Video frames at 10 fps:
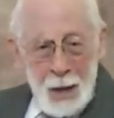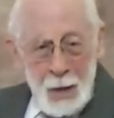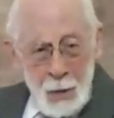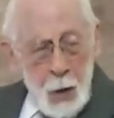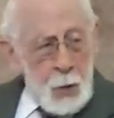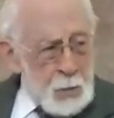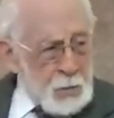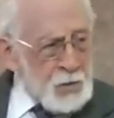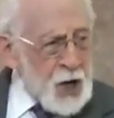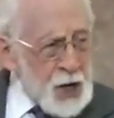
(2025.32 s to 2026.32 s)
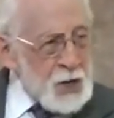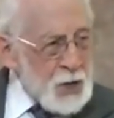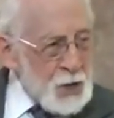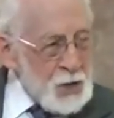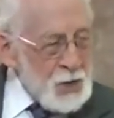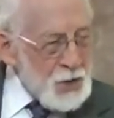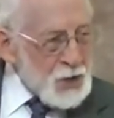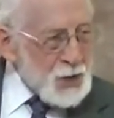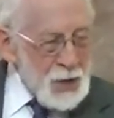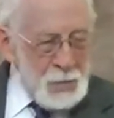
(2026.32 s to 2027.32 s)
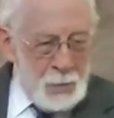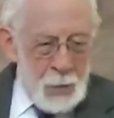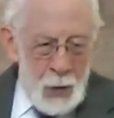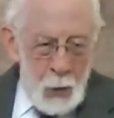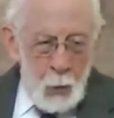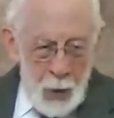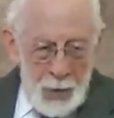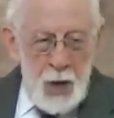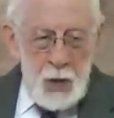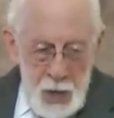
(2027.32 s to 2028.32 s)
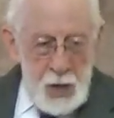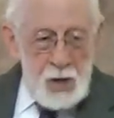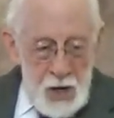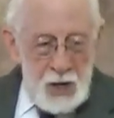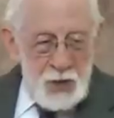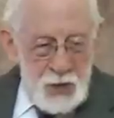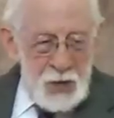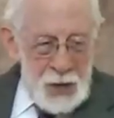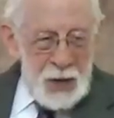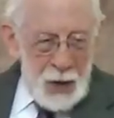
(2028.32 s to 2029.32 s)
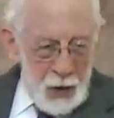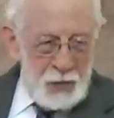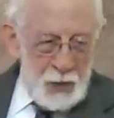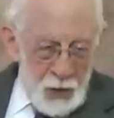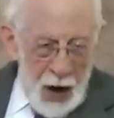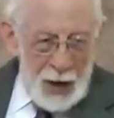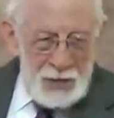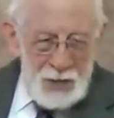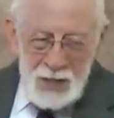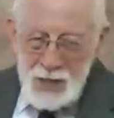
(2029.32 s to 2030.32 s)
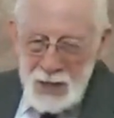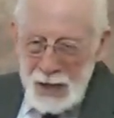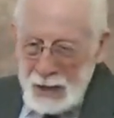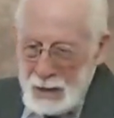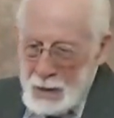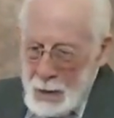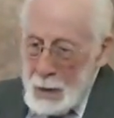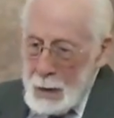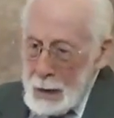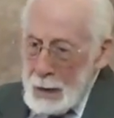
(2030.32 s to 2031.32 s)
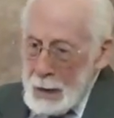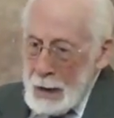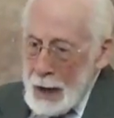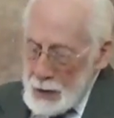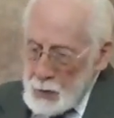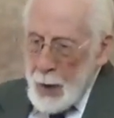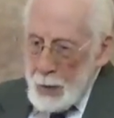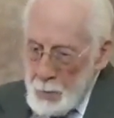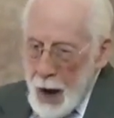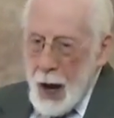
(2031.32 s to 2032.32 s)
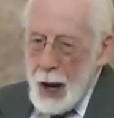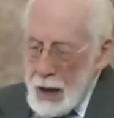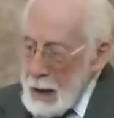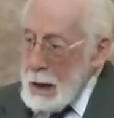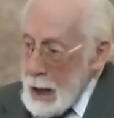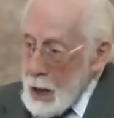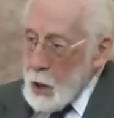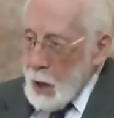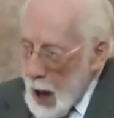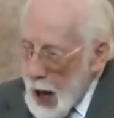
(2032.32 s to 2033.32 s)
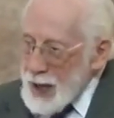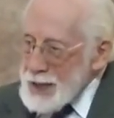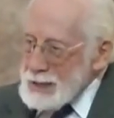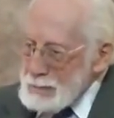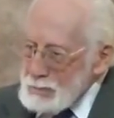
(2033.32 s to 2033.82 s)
those seasons when the nearness of Christ has been my lot.